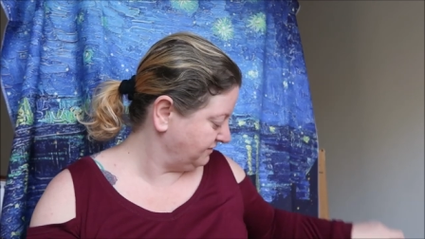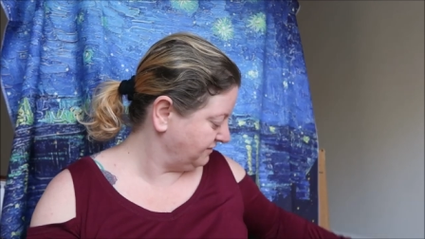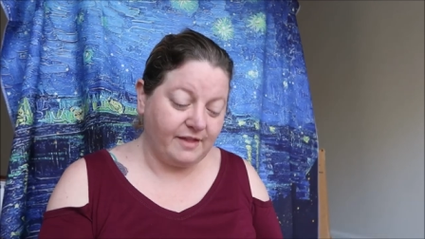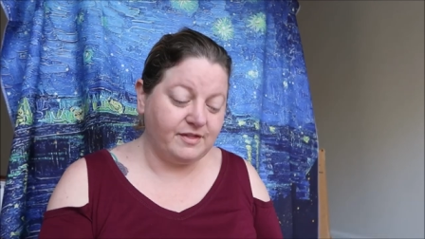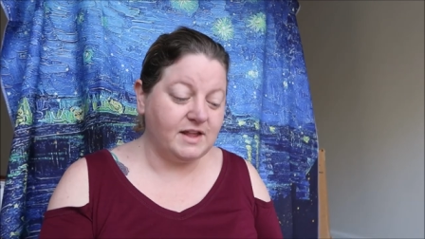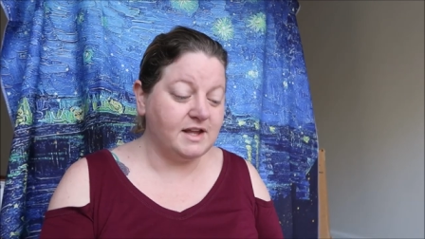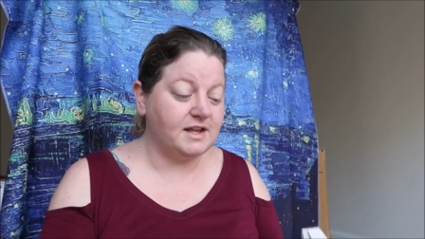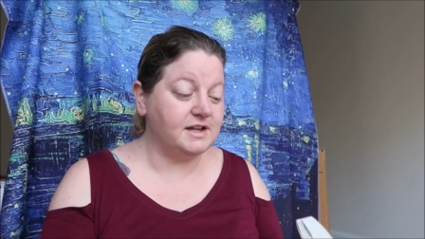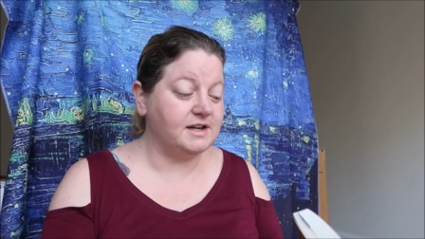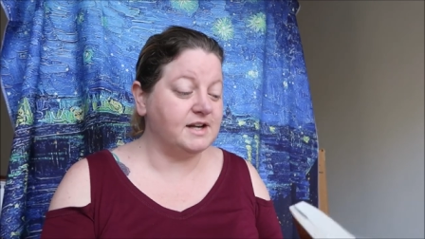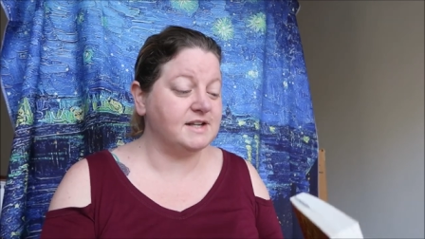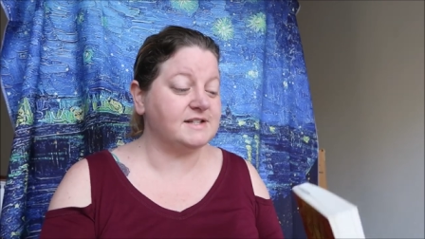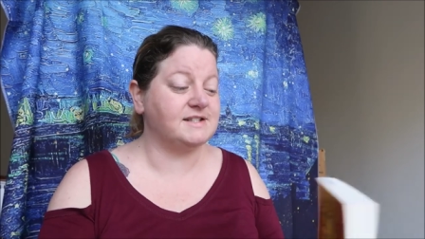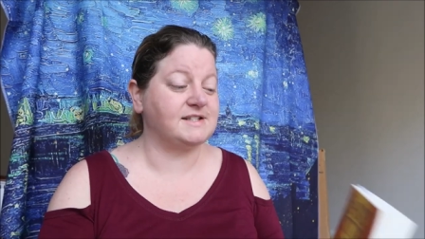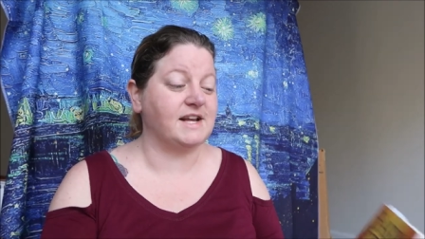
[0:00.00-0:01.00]
And then
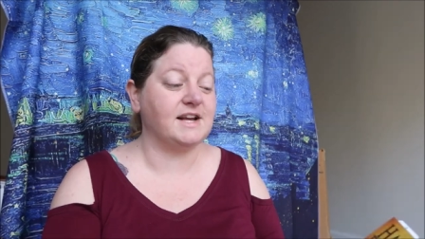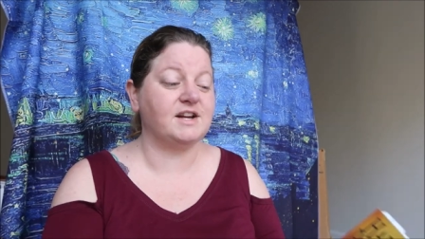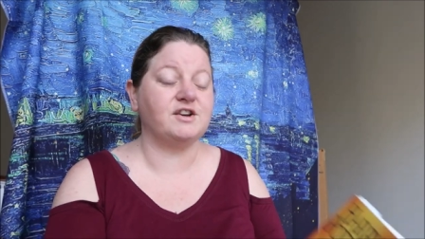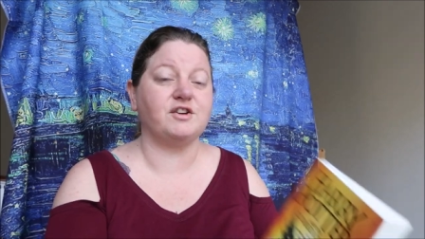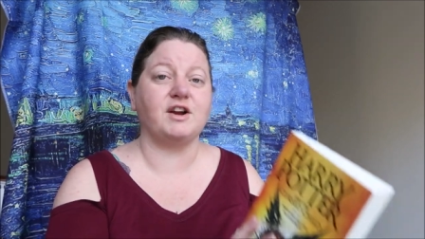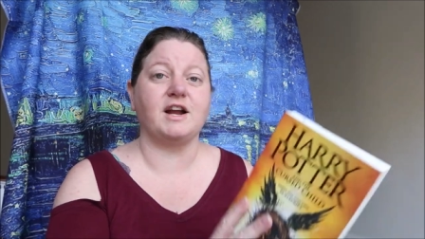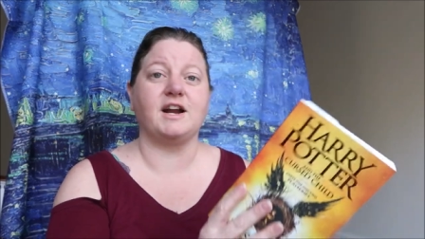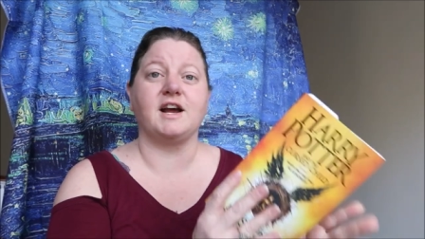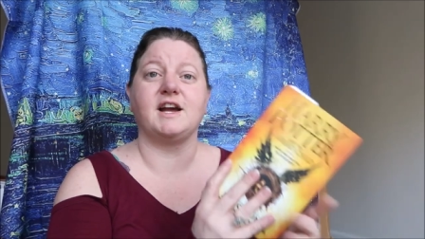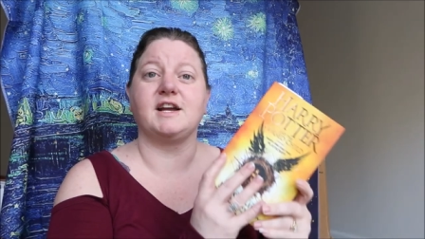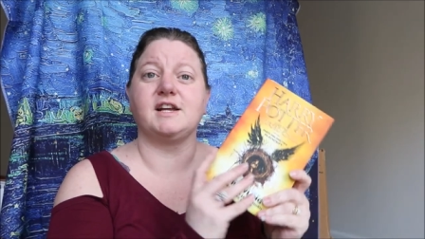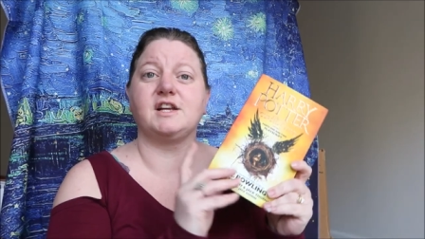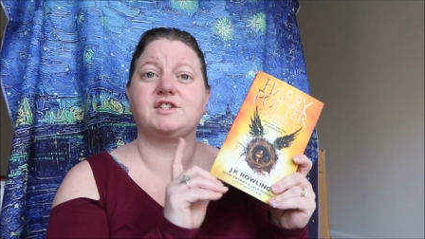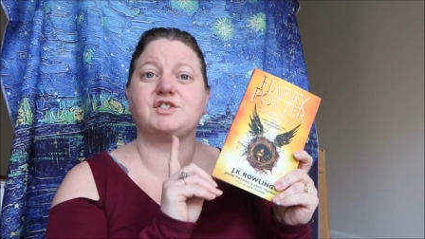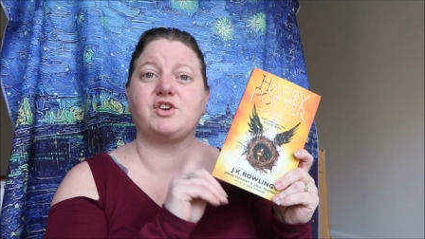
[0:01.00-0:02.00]
Xander and
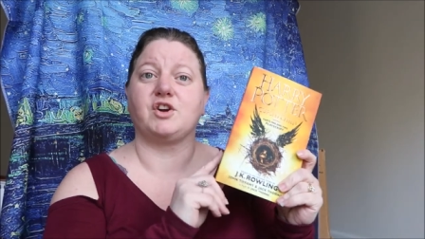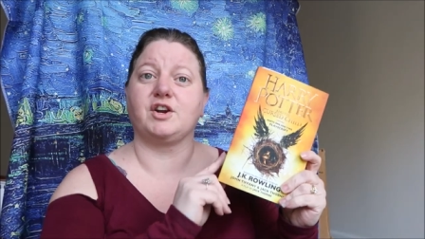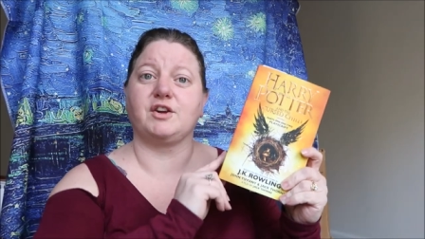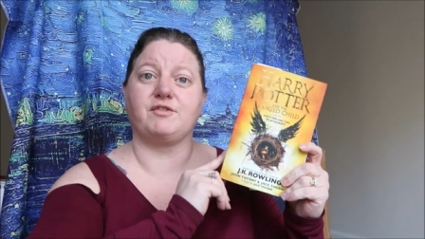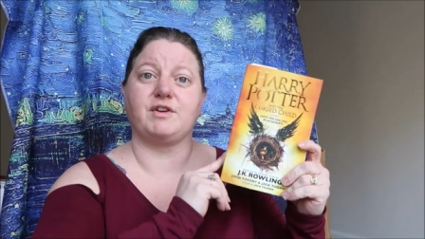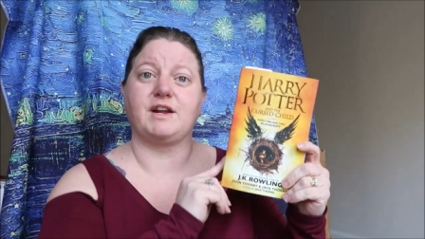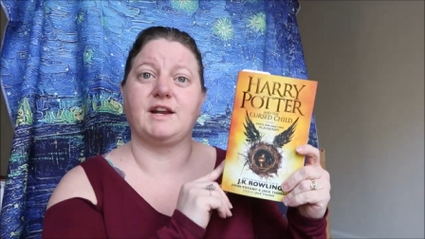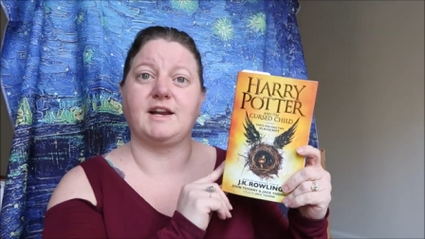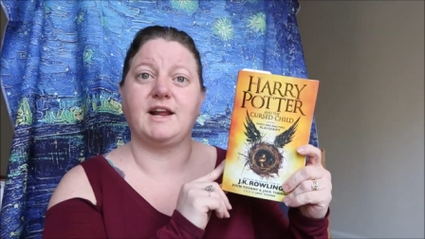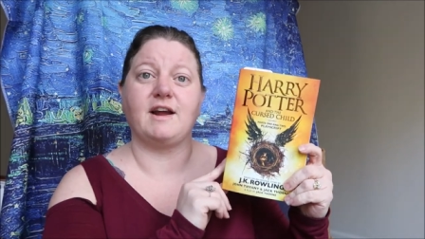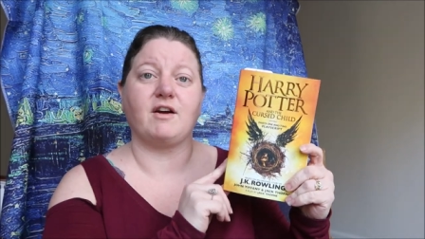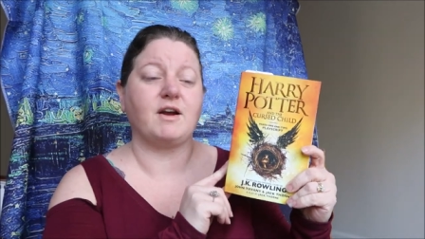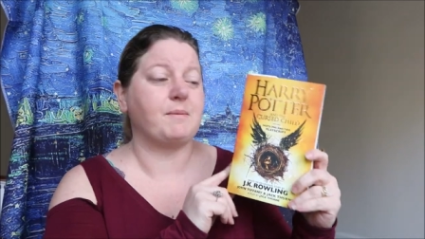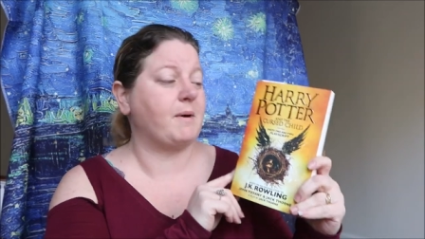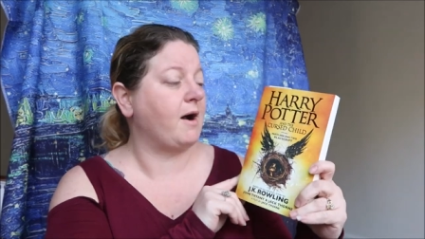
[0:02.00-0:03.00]
I started reading
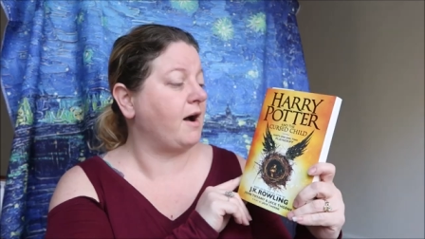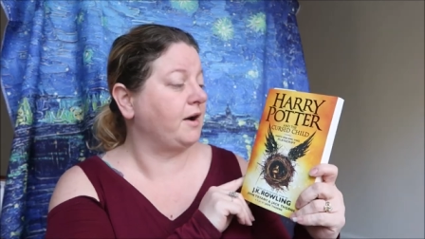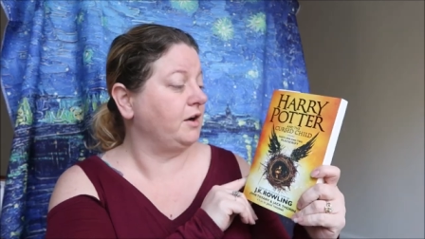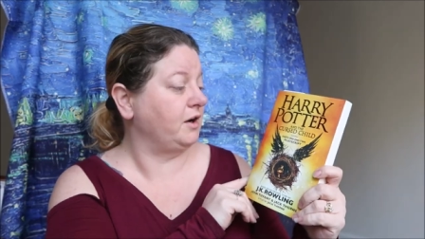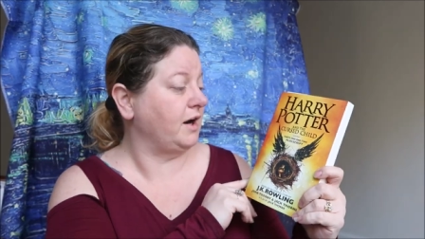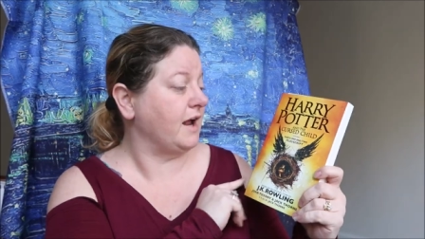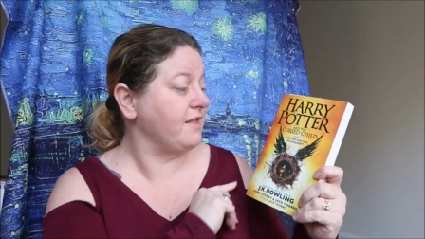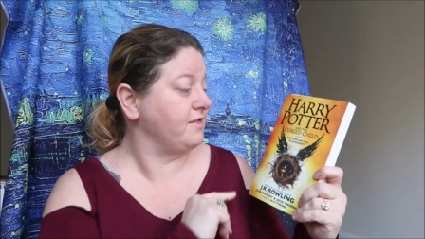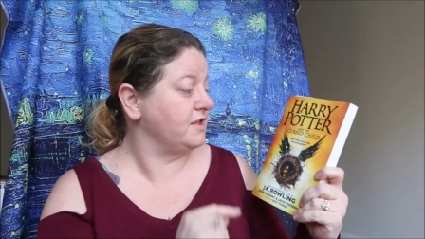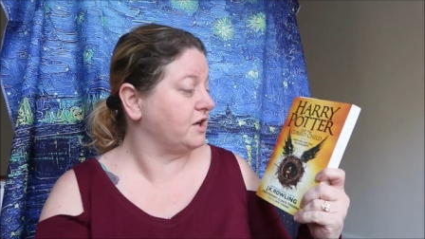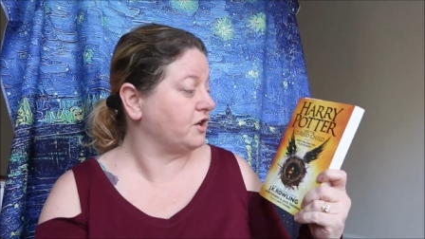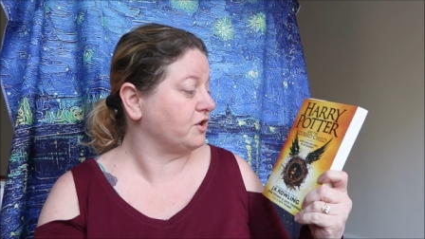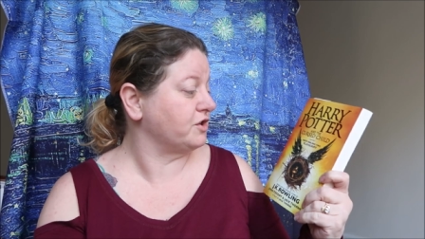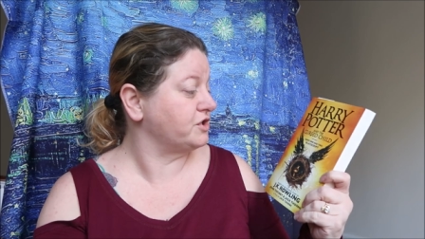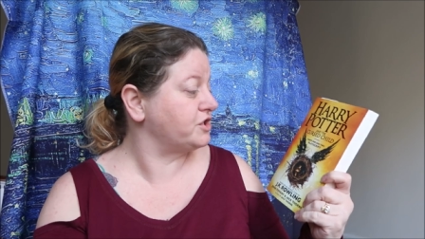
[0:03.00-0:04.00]
Harry Potter and the
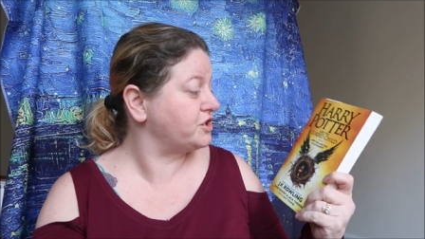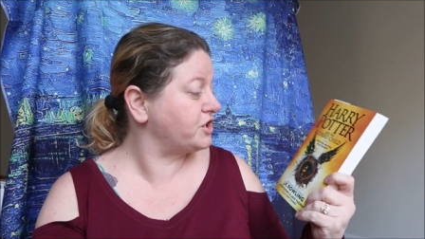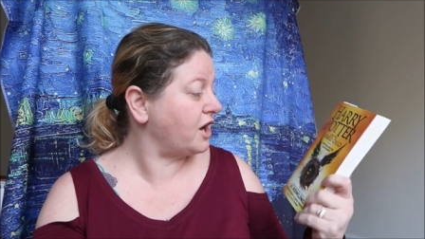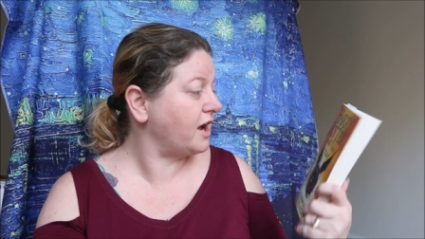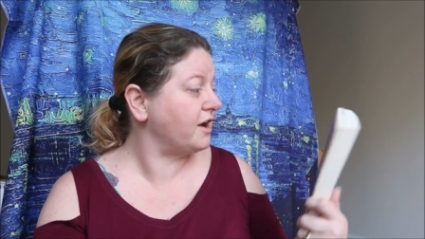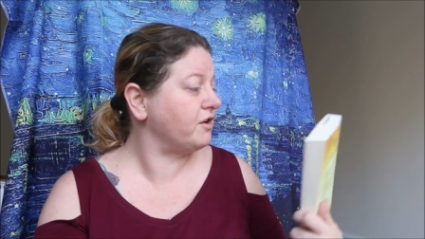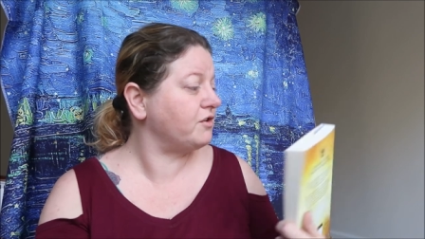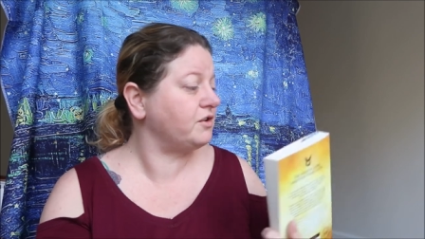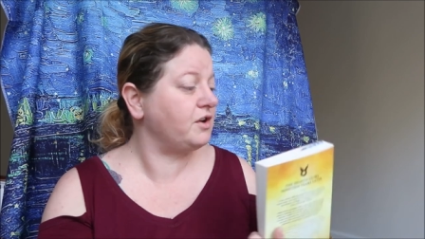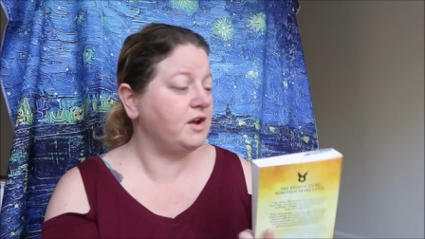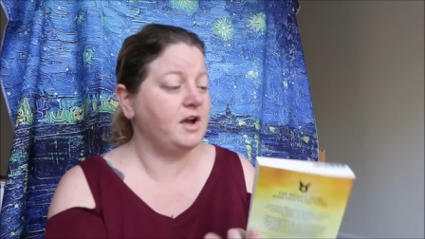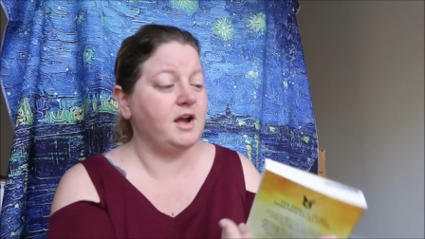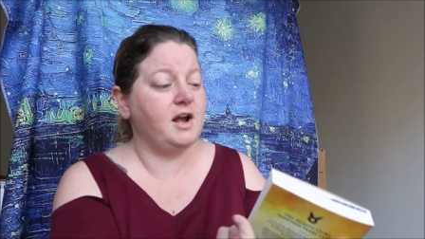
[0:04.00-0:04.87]
Cursed Child